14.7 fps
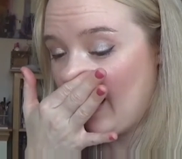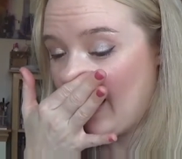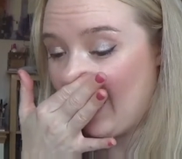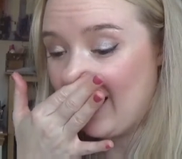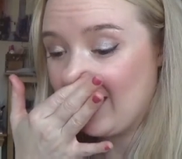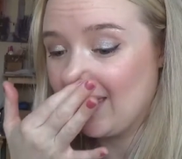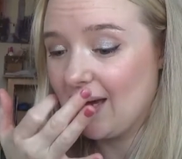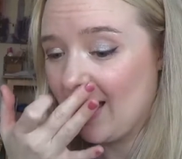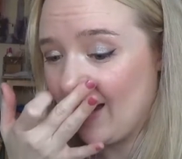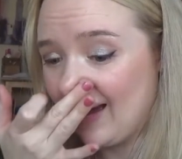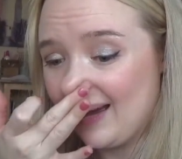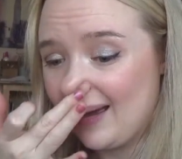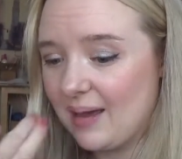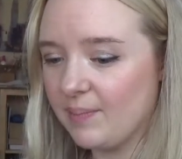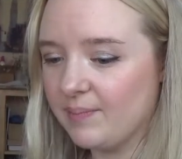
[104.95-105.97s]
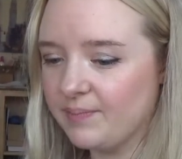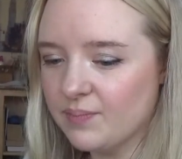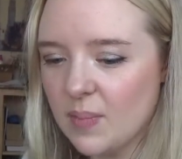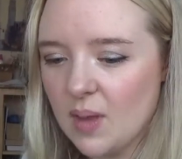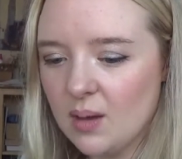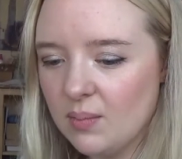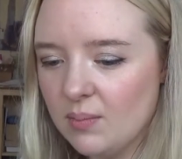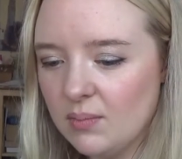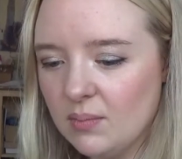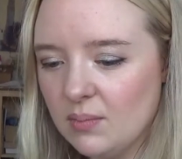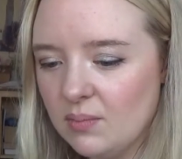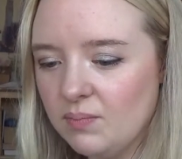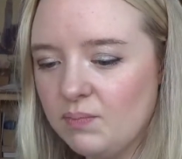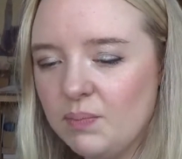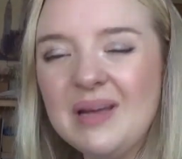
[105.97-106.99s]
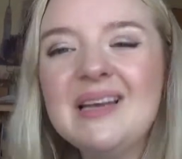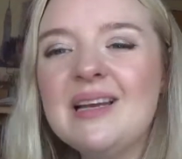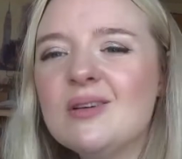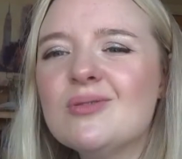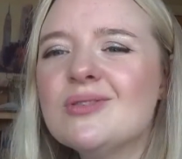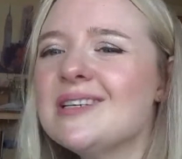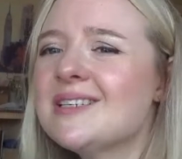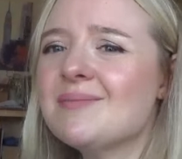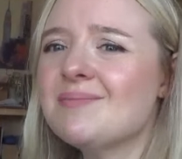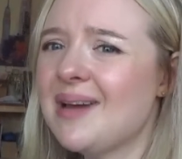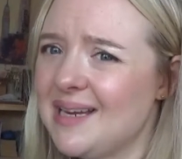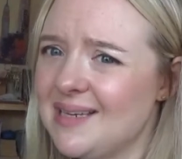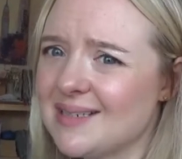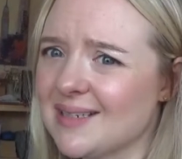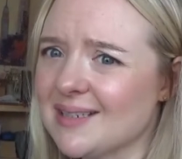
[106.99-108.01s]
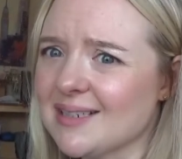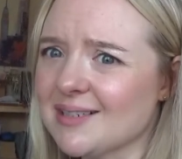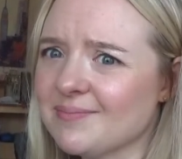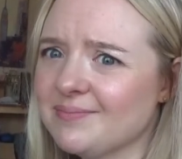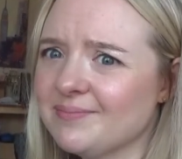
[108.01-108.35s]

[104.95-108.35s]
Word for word: uh, that um, Billie Lourd is amazing.